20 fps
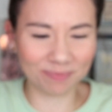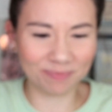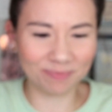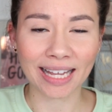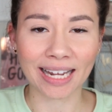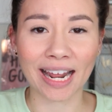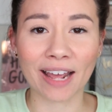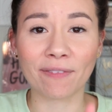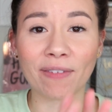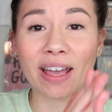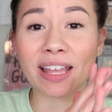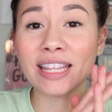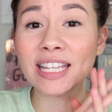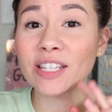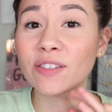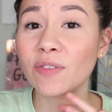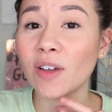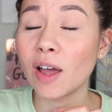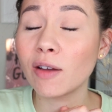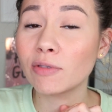And I've had
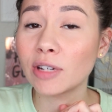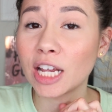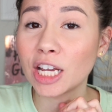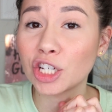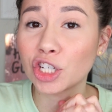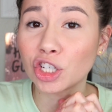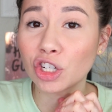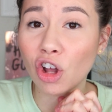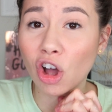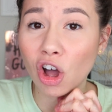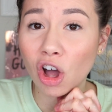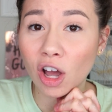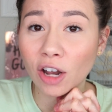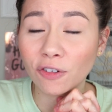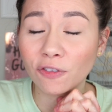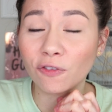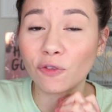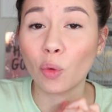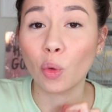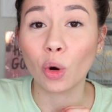this foundation on
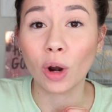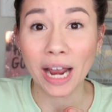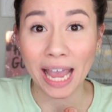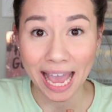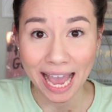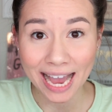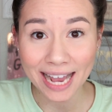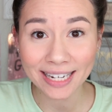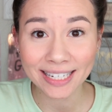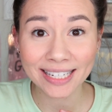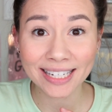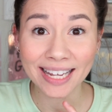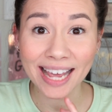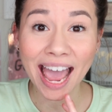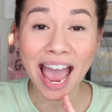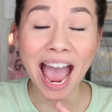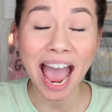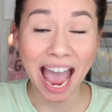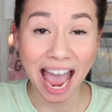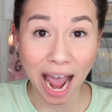for 8
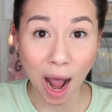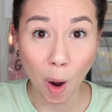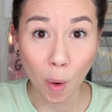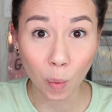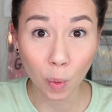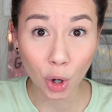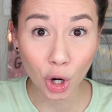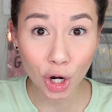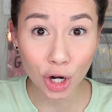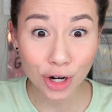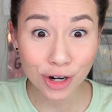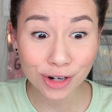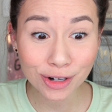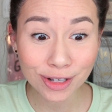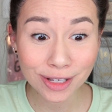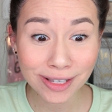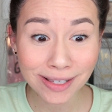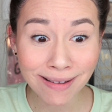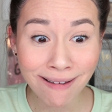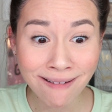
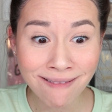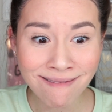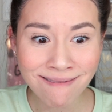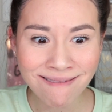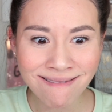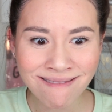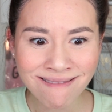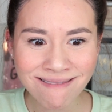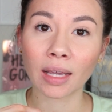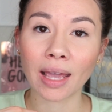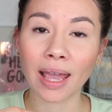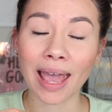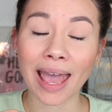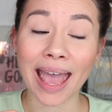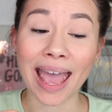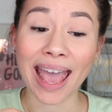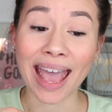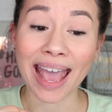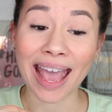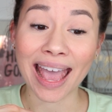hours.
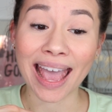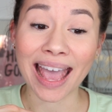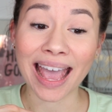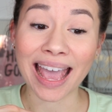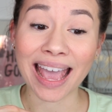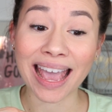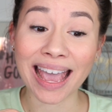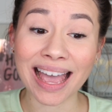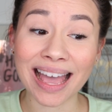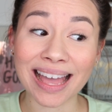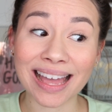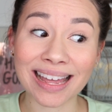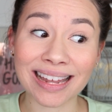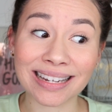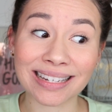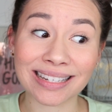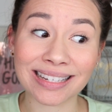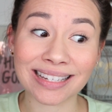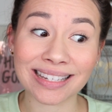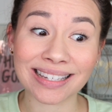
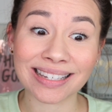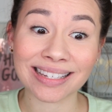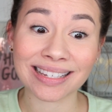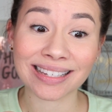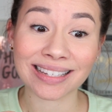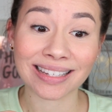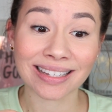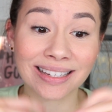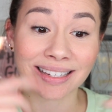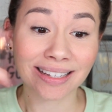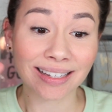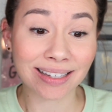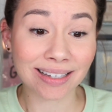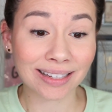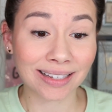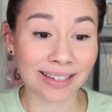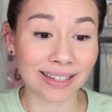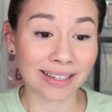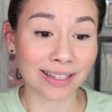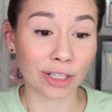And
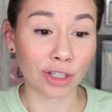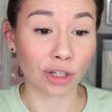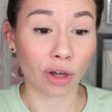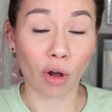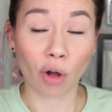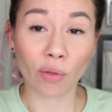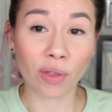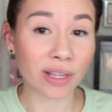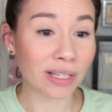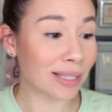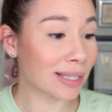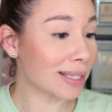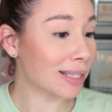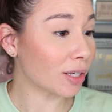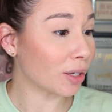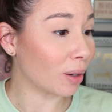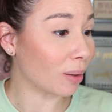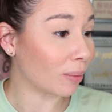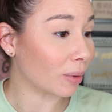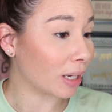y'all, this
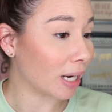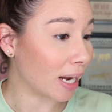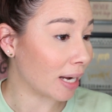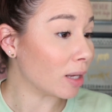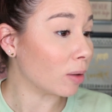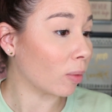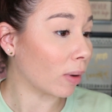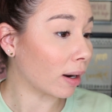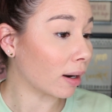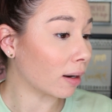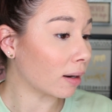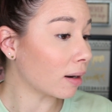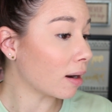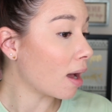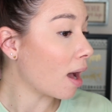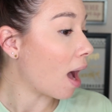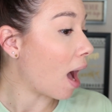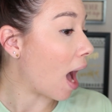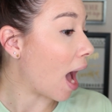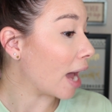isn't going anywhere.
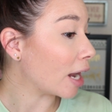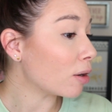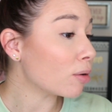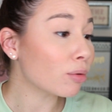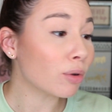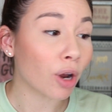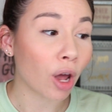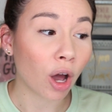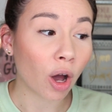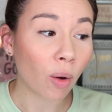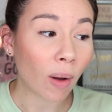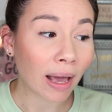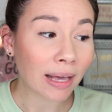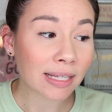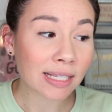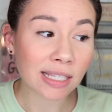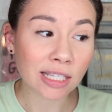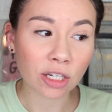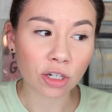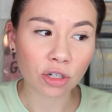I don't know, I
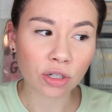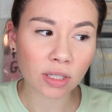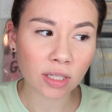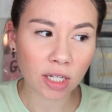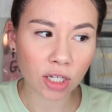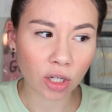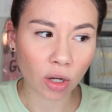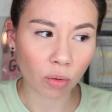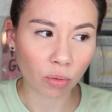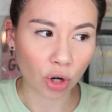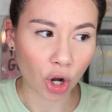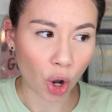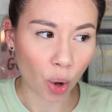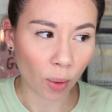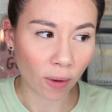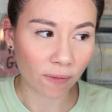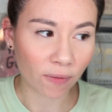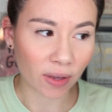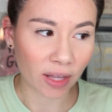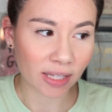seriously don't know
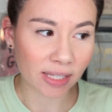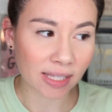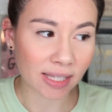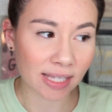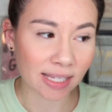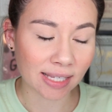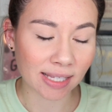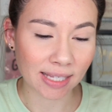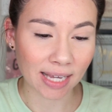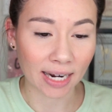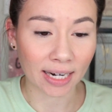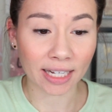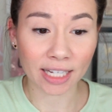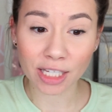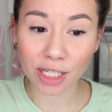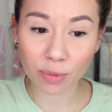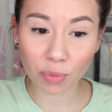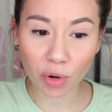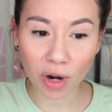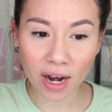if it's the setting
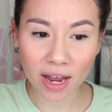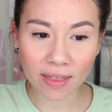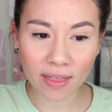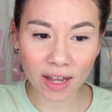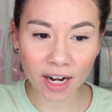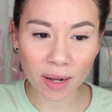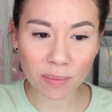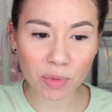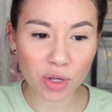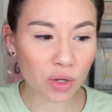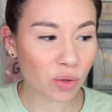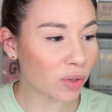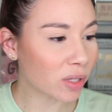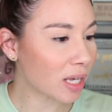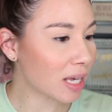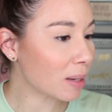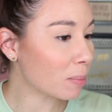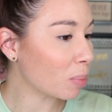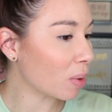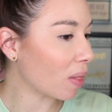spray that I'm
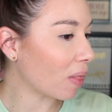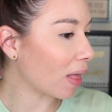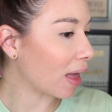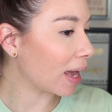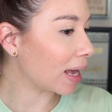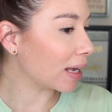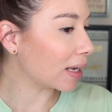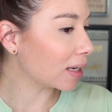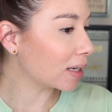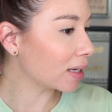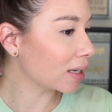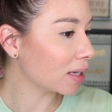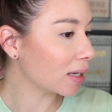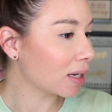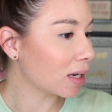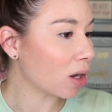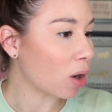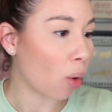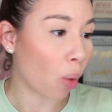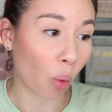using, but like,
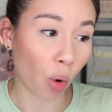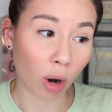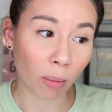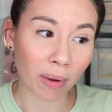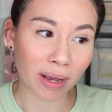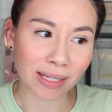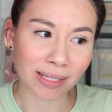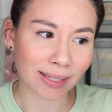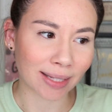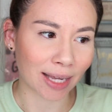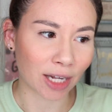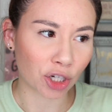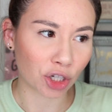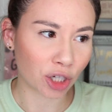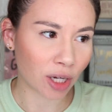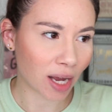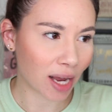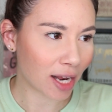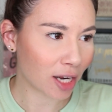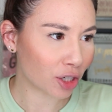or my skin
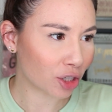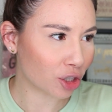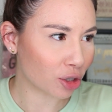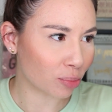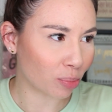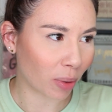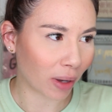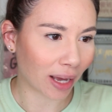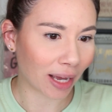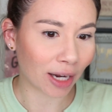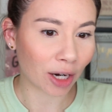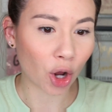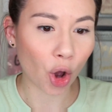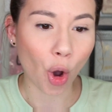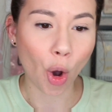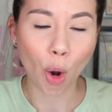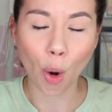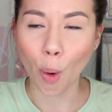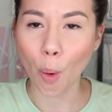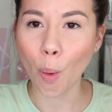changed, but
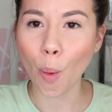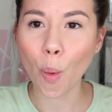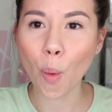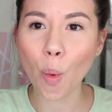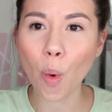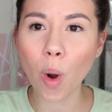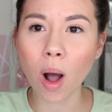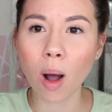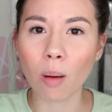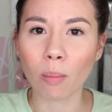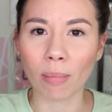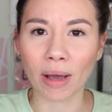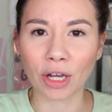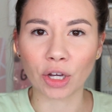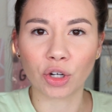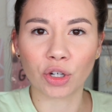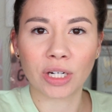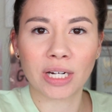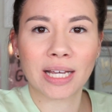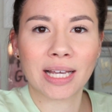oh my
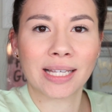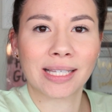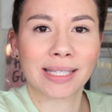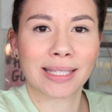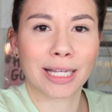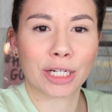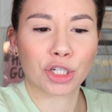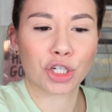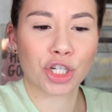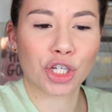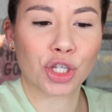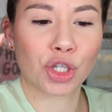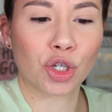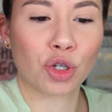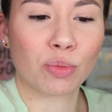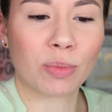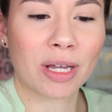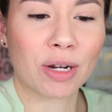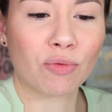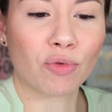goodness, let's just
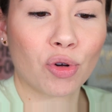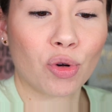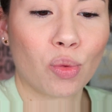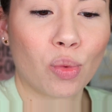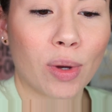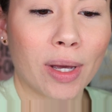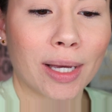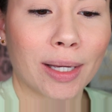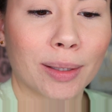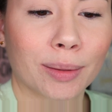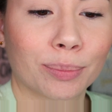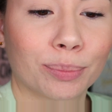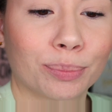zoom in real quick.